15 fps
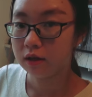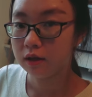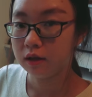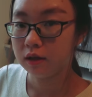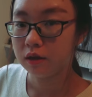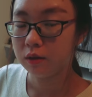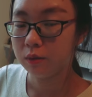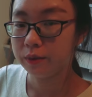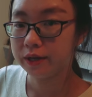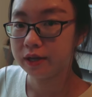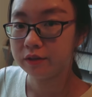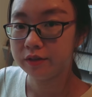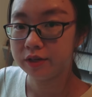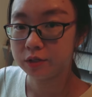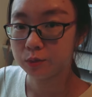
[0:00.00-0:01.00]
Uh, we
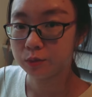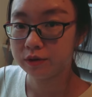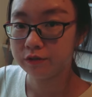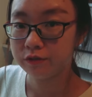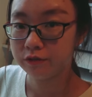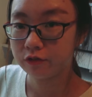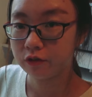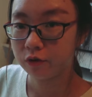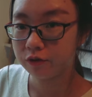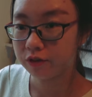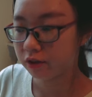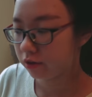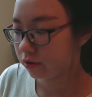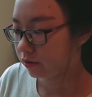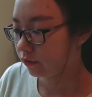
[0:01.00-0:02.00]
got this one
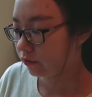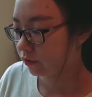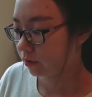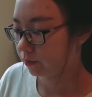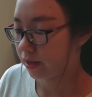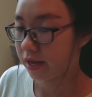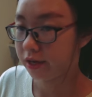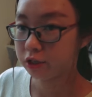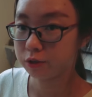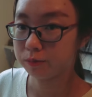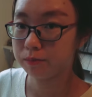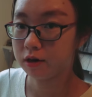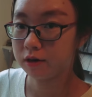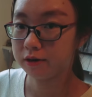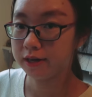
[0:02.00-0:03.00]
frozen from the
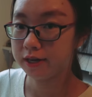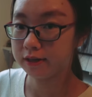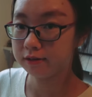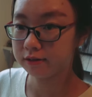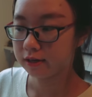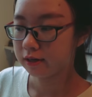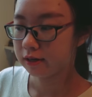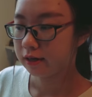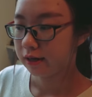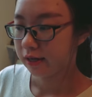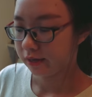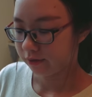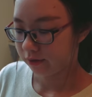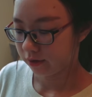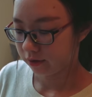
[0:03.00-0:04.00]
Asian market
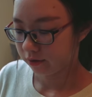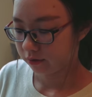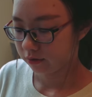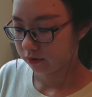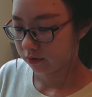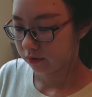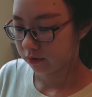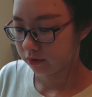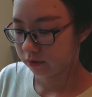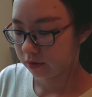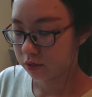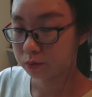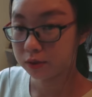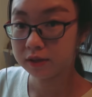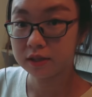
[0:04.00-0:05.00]
and then
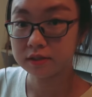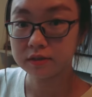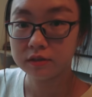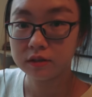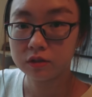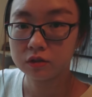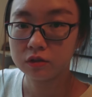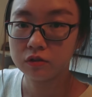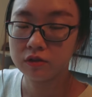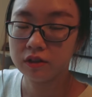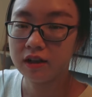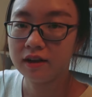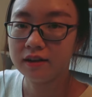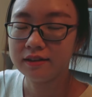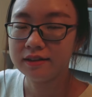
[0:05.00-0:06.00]
this one doesn't need to cook
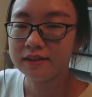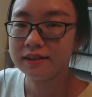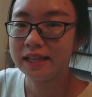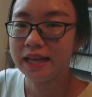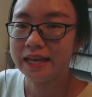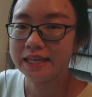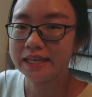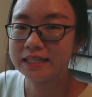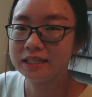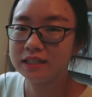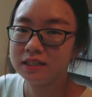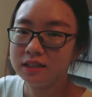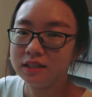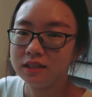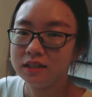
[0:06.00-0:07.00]
long, like
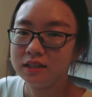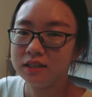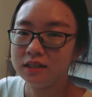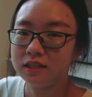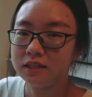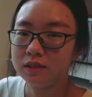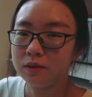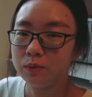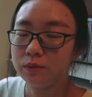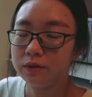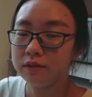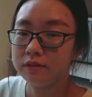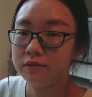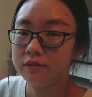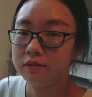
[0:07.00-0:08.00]
uh,
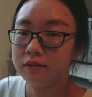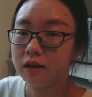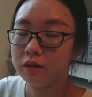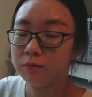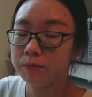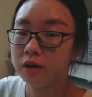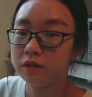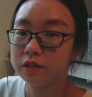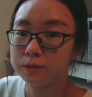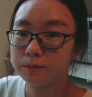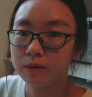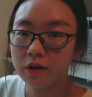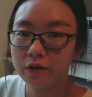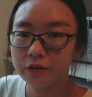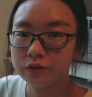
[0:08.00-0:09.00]
when the hot pot is
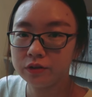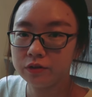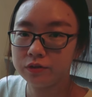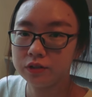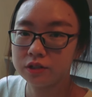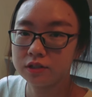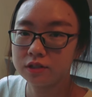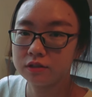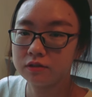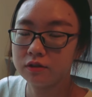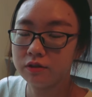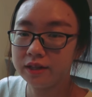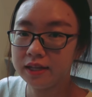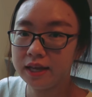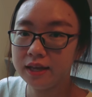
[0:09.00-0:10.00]
boiled, you just
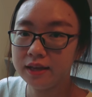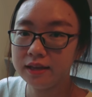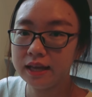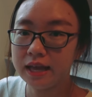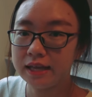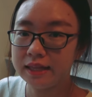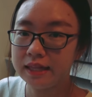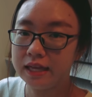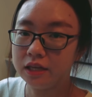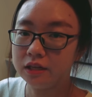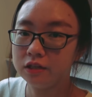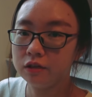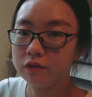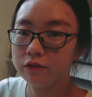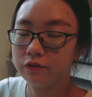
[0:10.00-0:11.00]
throw it in and
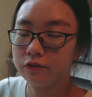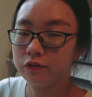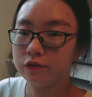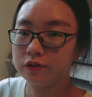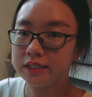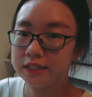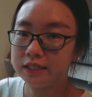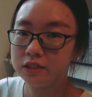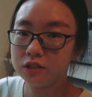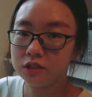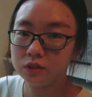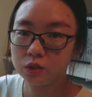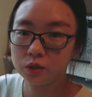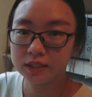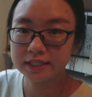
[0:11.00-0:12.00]
then cook for 10
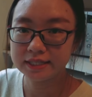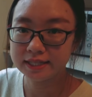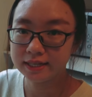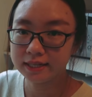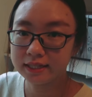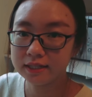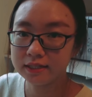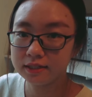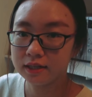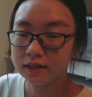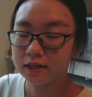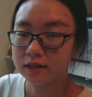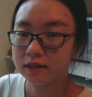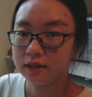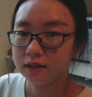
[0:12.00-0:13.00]
to 20 seconds.
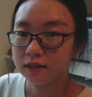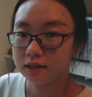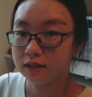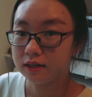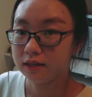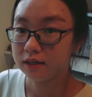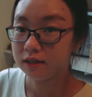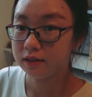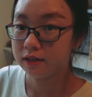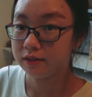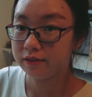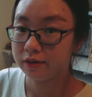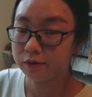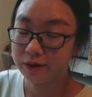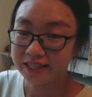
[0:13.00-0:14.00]
Uh,
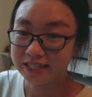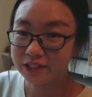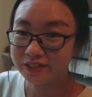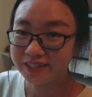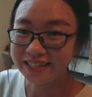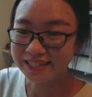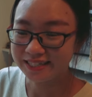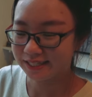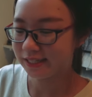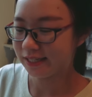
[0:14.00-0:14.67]
then they're ready to eat.